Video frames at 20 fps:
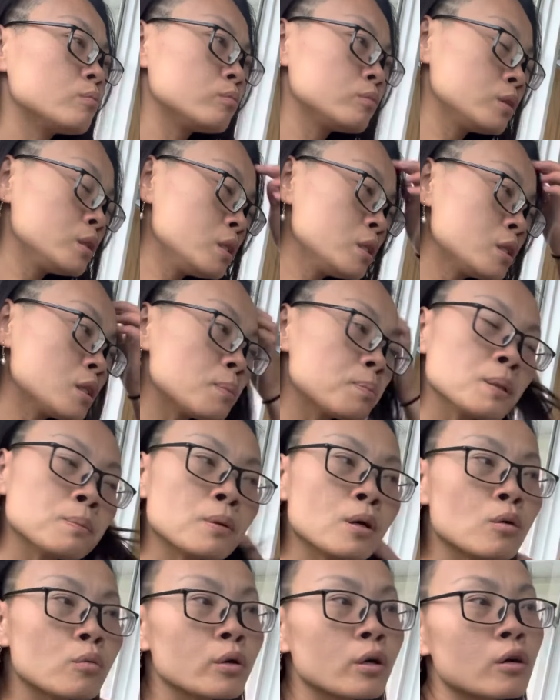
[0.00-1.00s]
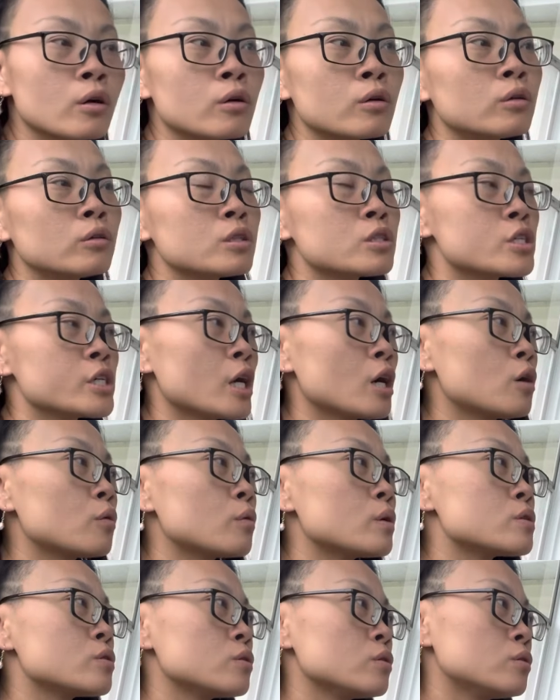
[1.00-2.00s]
either people will share
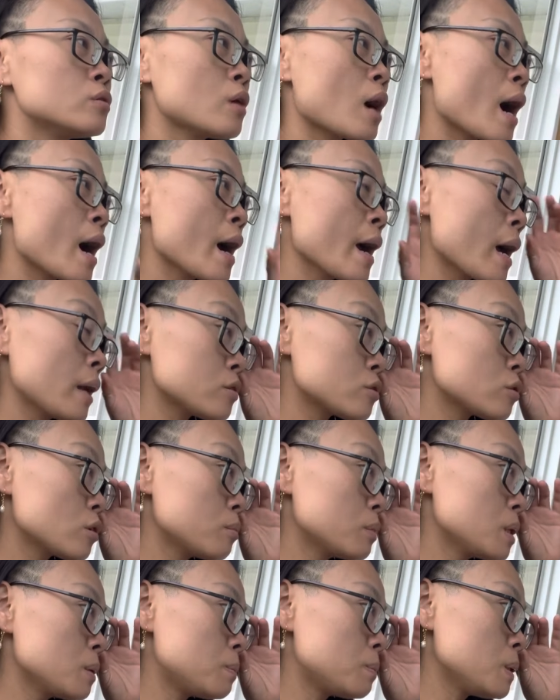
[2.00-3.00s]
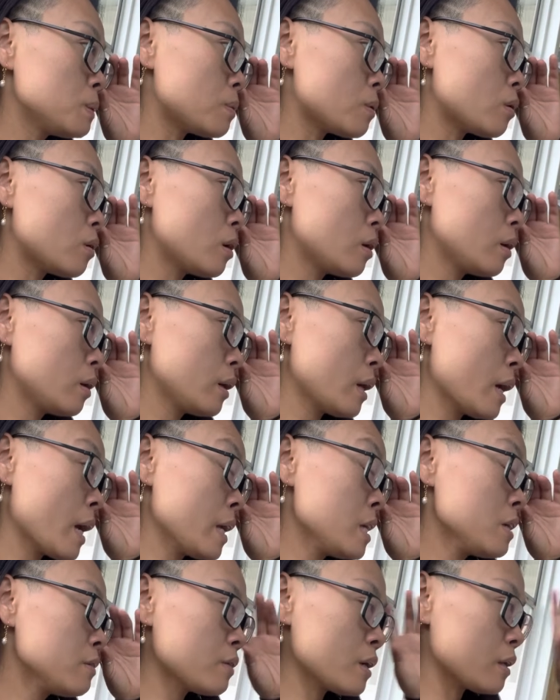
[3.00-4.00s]
with you. I had so many people,
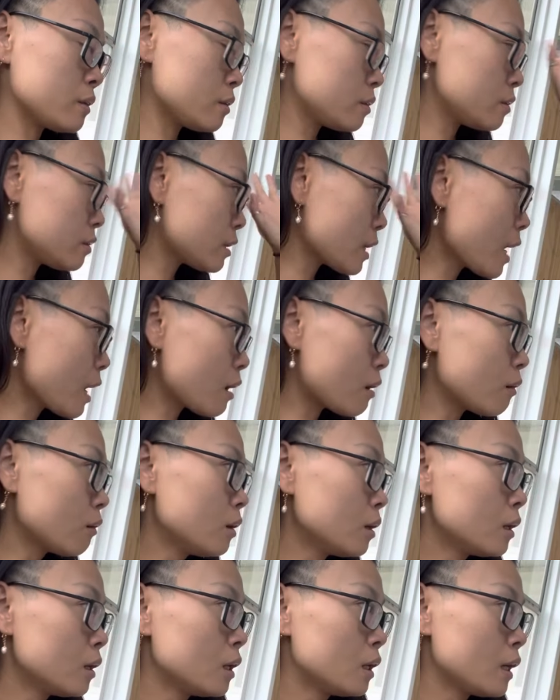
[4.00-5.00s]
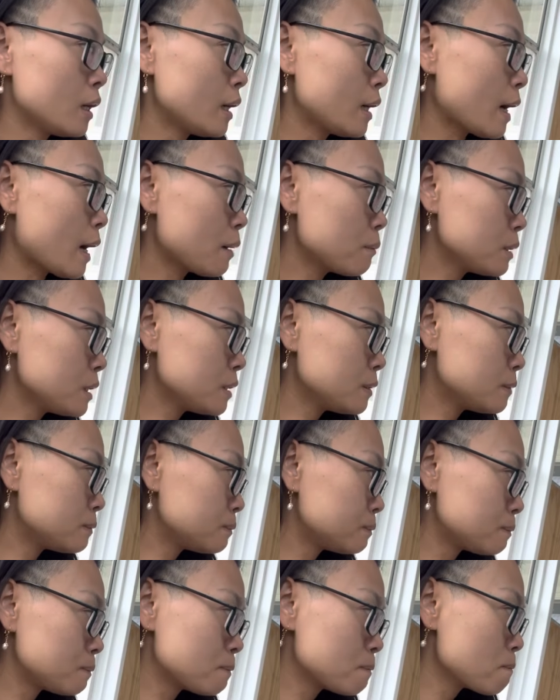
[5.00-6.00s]
even now, I
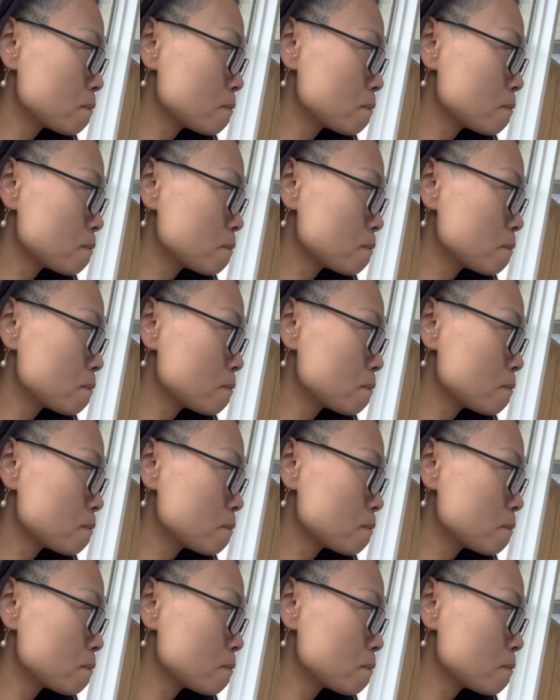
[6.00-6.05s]
mean,